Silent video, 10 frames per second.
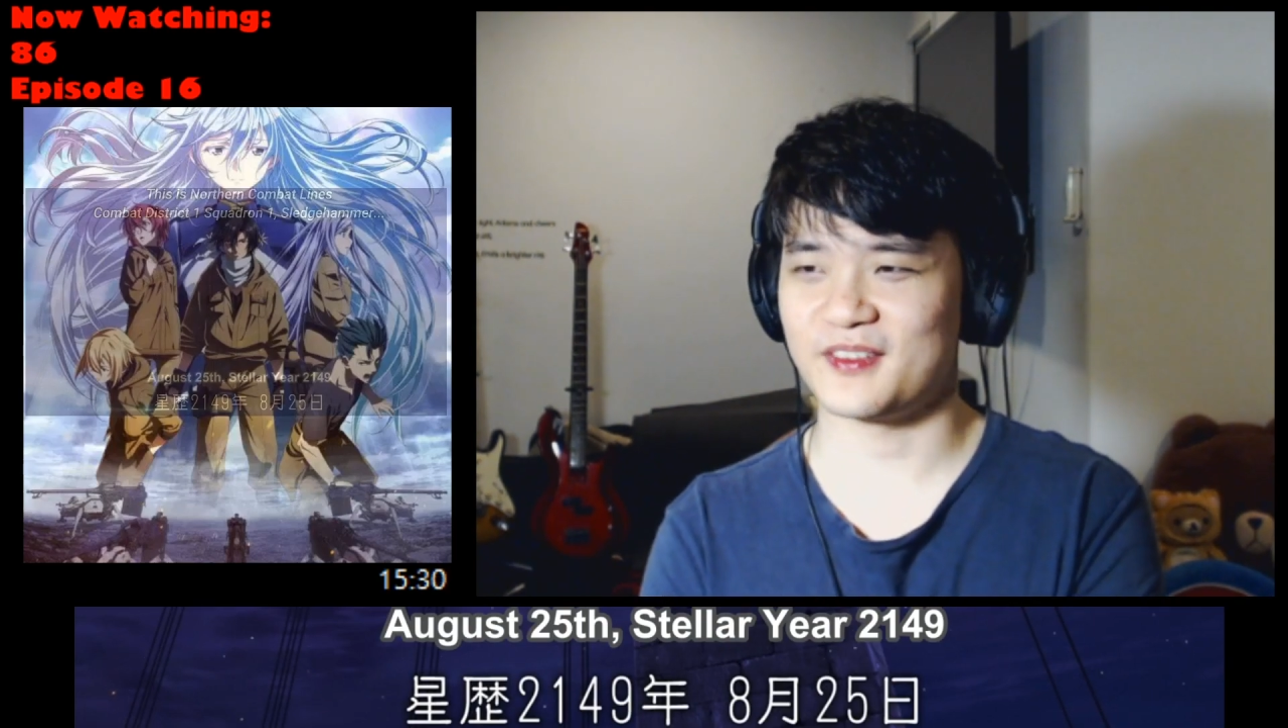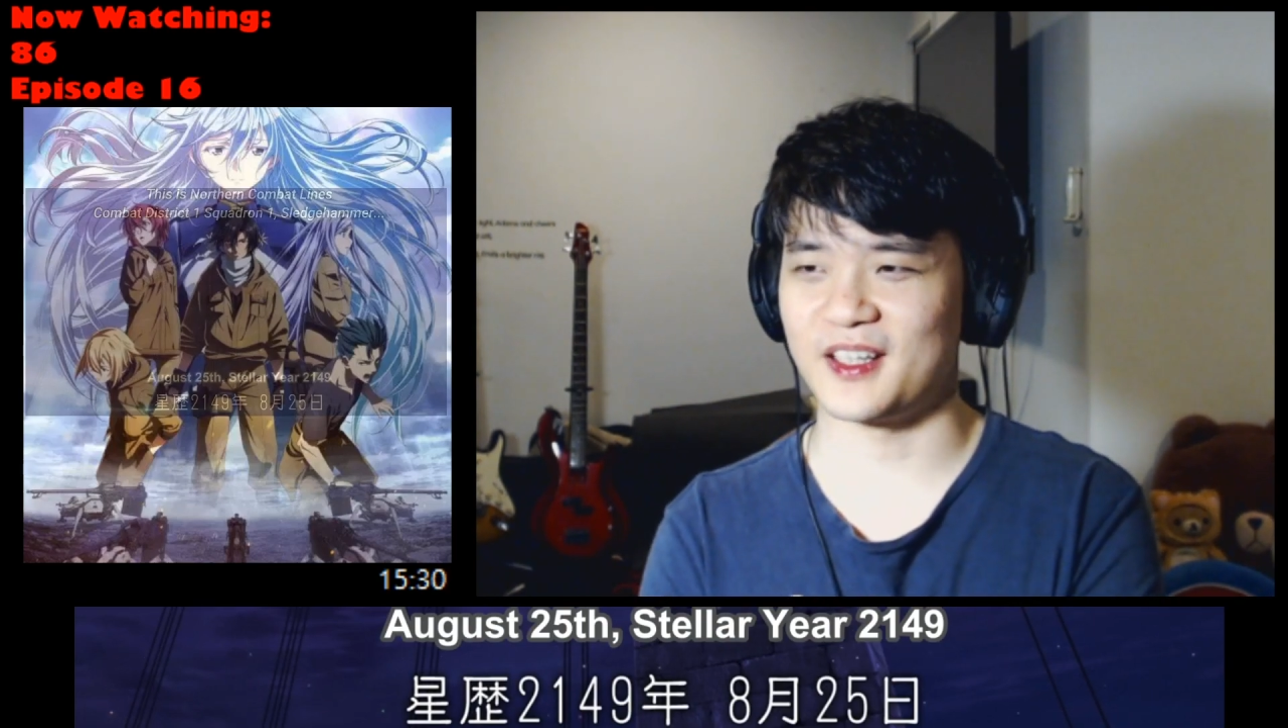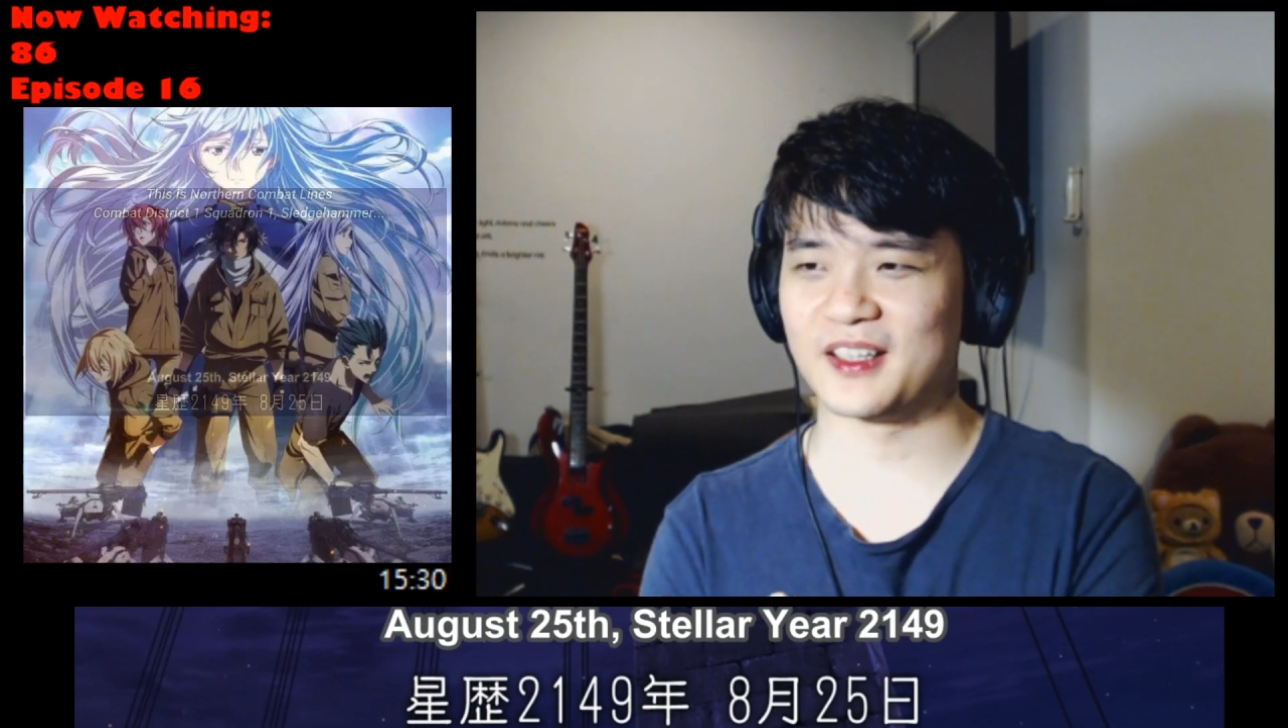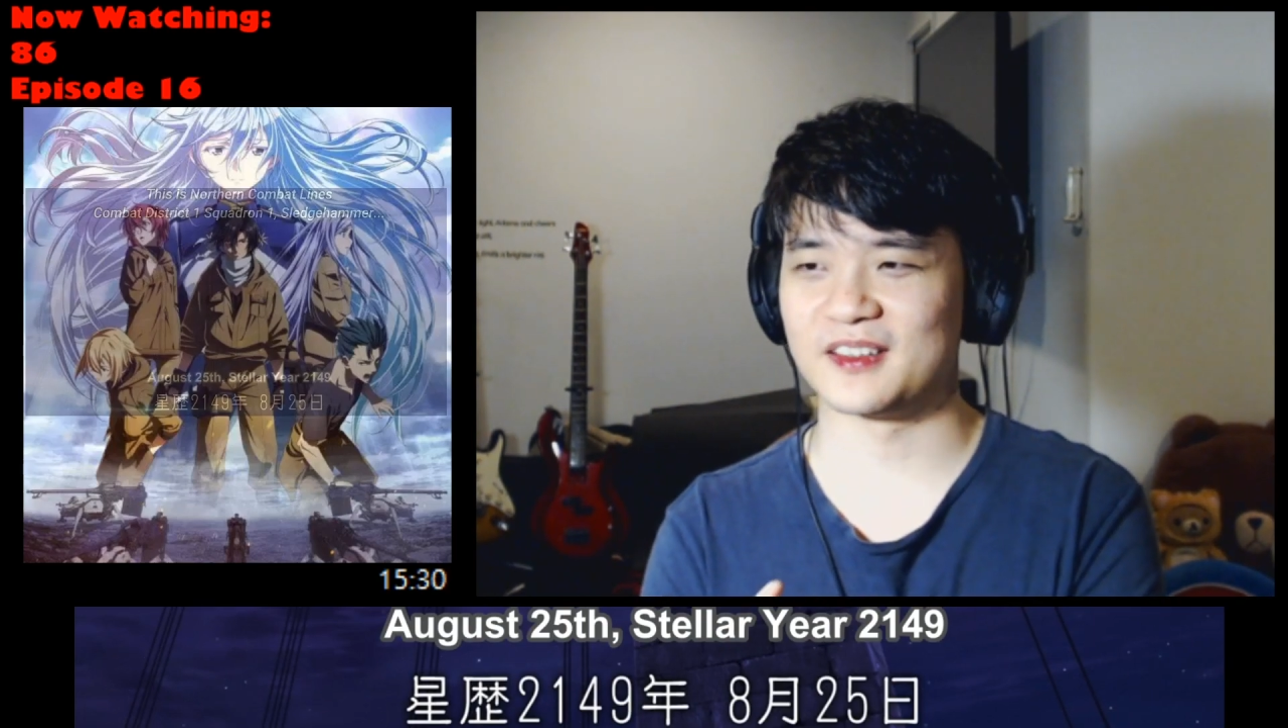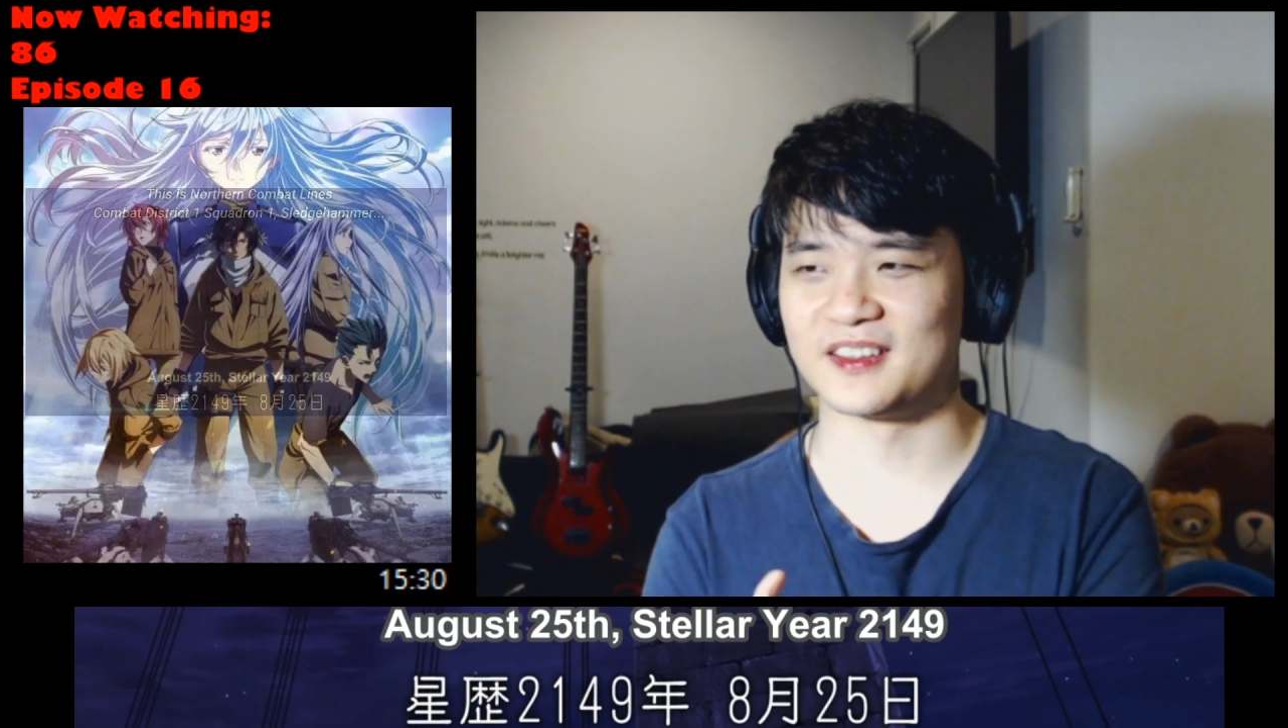
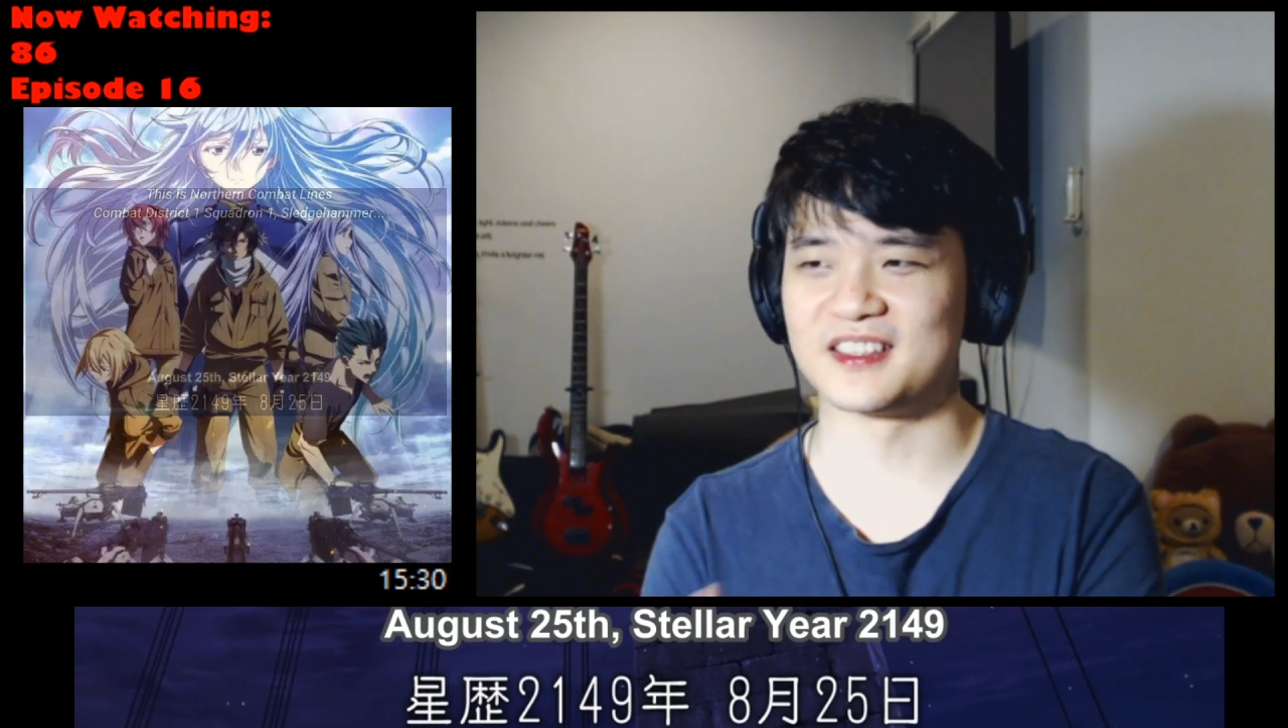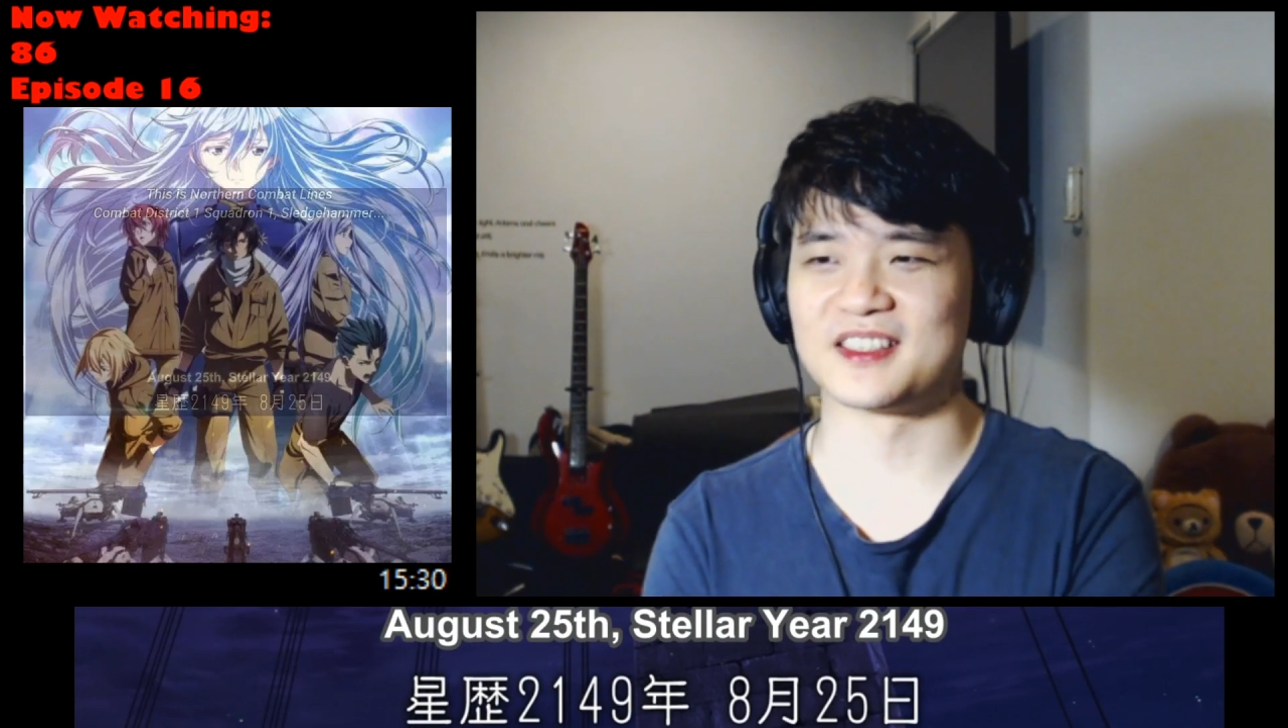like this